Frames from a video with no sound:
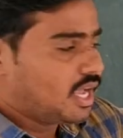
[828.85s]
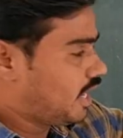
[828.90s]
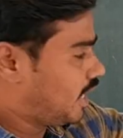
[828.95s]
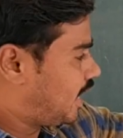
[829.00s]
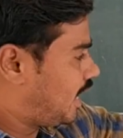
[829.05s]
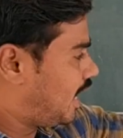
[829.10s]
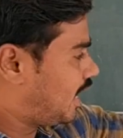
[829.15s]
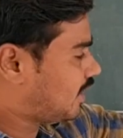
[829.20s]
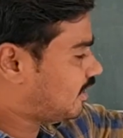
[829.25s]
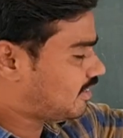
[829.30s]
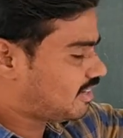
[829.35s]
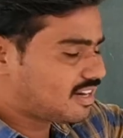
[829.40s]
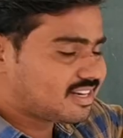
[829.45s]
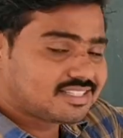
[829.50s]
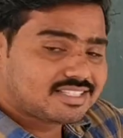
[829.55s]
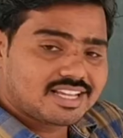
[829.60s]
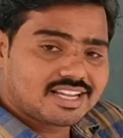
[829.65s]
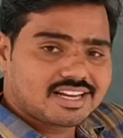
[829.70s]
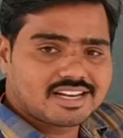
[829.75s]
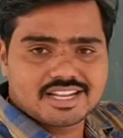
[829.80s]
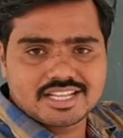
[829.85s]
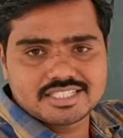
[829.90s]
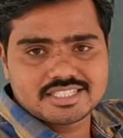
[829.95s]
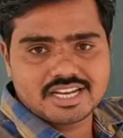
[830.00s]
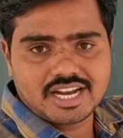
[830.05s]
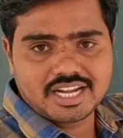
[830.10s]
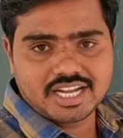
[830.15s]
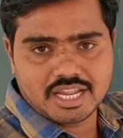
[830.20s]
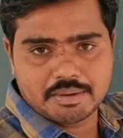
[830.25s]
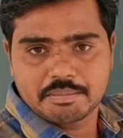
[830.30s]
Electrons does
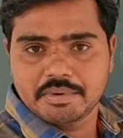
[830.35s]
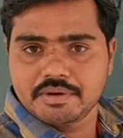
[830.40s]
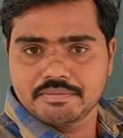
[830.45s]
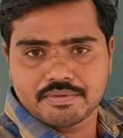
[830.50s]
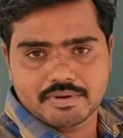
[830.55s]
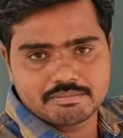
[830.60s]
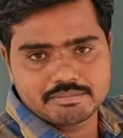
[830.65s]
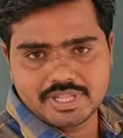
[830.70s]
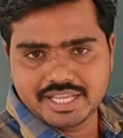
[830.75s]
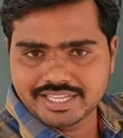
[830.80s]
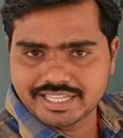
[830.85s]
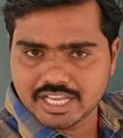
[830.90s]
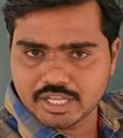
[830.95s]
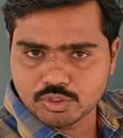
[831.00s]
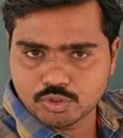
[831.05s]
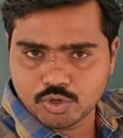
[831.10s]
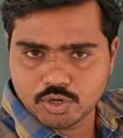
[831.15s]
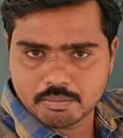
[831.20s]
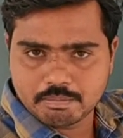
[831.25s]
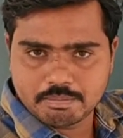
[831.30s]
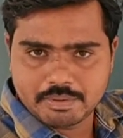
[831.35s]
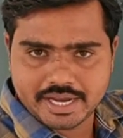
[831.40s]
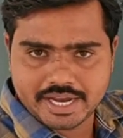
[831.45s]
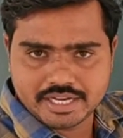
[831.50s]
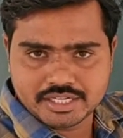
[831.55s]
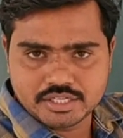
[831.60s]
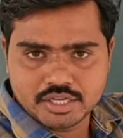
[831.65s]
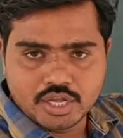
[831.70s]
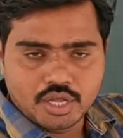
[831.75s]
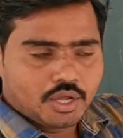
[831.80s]
not emit from the cathode
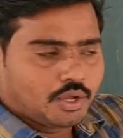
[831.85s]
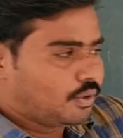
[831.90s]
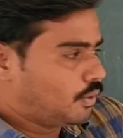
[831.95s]
plate.